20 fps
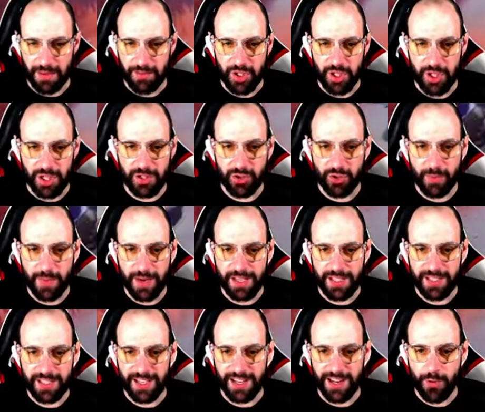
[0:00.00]
I'm talking too
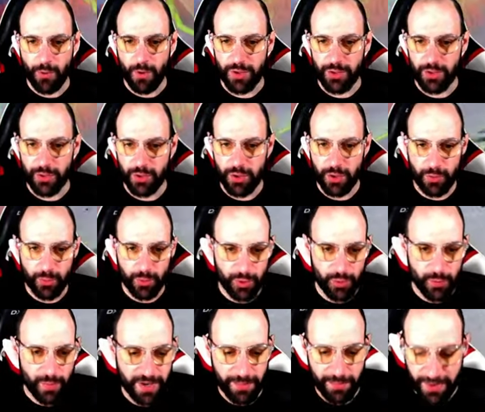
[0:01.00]
much and I want to go
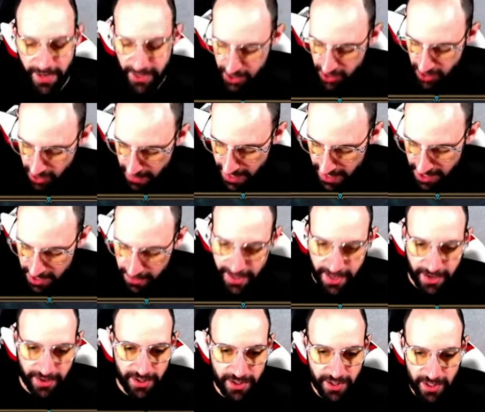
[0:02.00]
to my personal
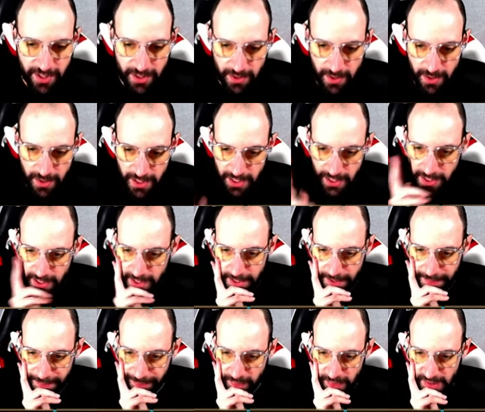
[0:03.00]
metaverse. So
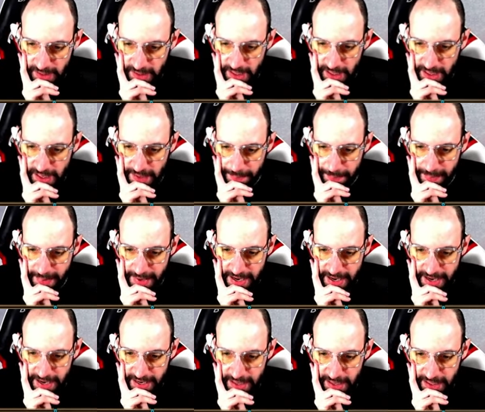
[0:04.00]

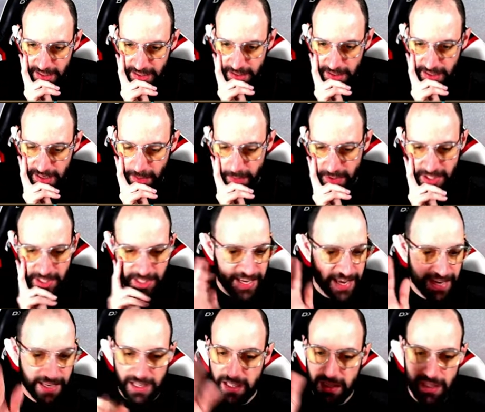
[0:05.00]
my I was
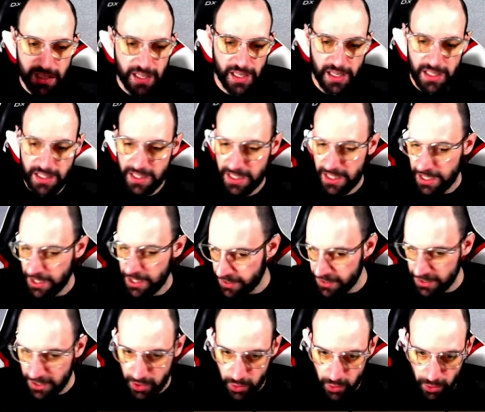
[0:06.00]
assigning keys here
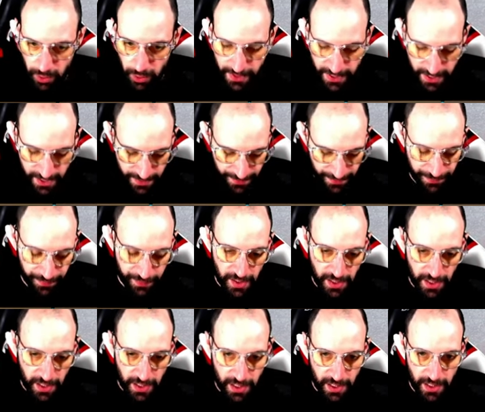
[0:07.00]
in the toolbar.
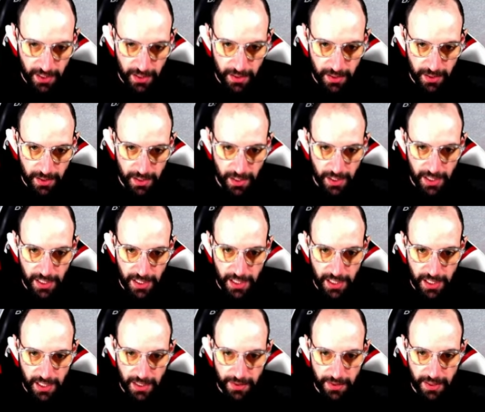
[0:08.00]

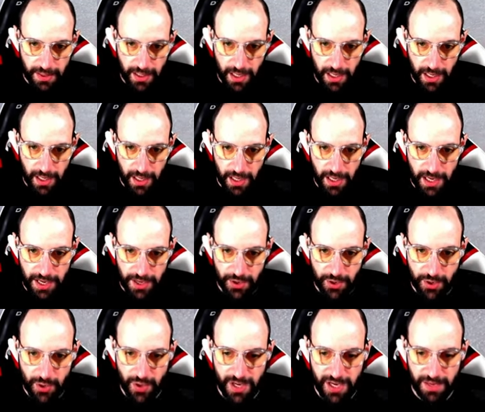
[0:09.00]
And
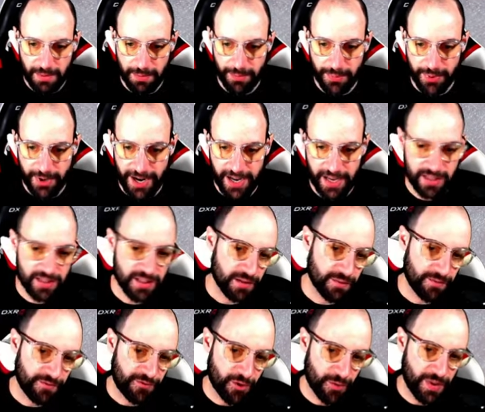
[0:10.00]
you can
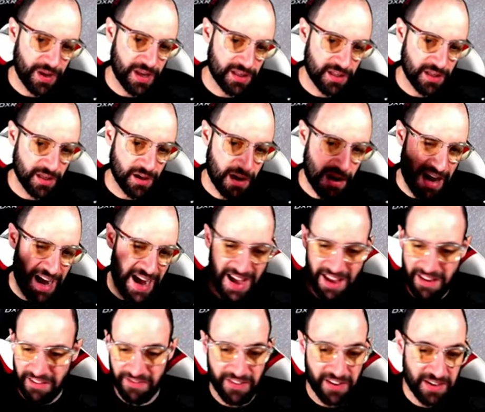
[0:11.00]
press, for me it's the
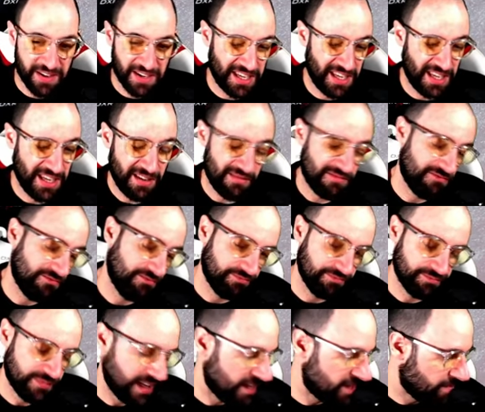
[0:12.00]
hyphen key,
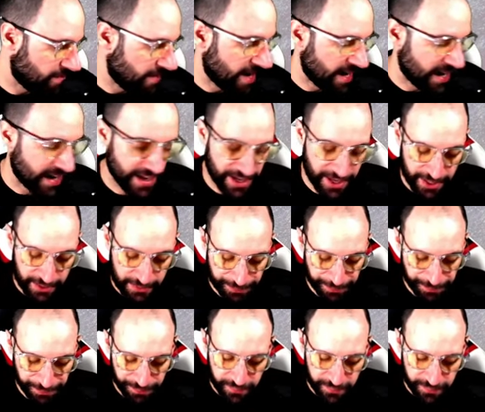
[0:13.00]
it's my,